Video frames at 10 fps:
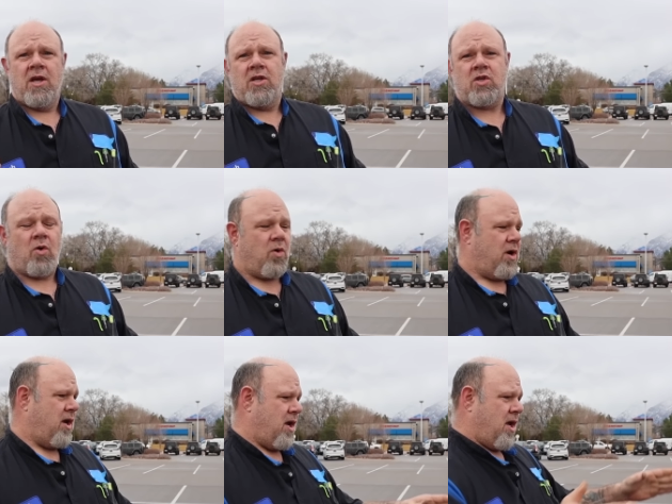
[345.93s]
So
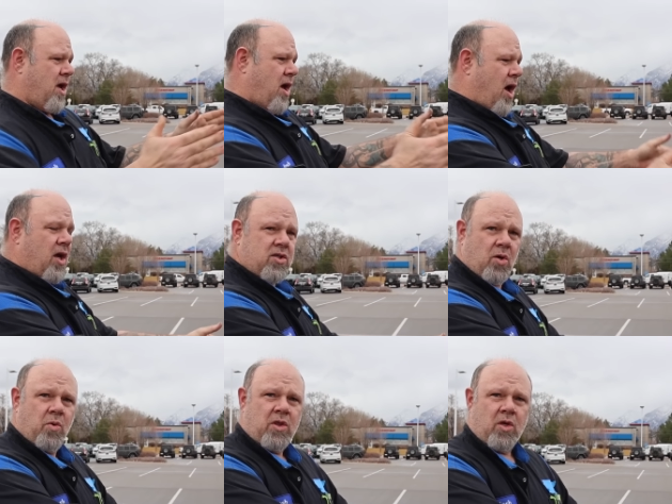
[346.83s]

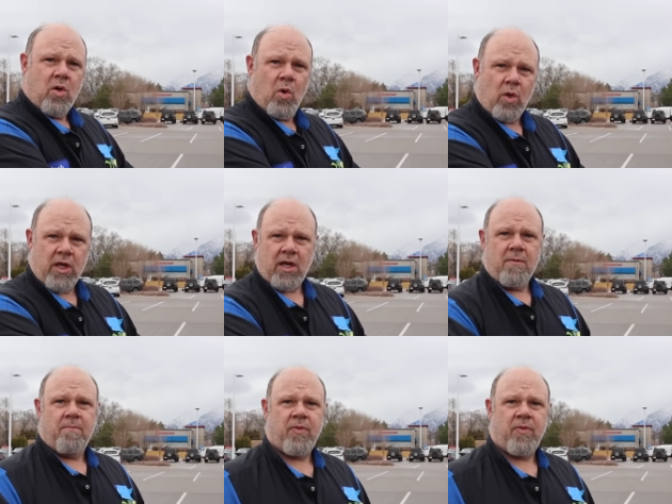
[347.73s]
also with the cooling,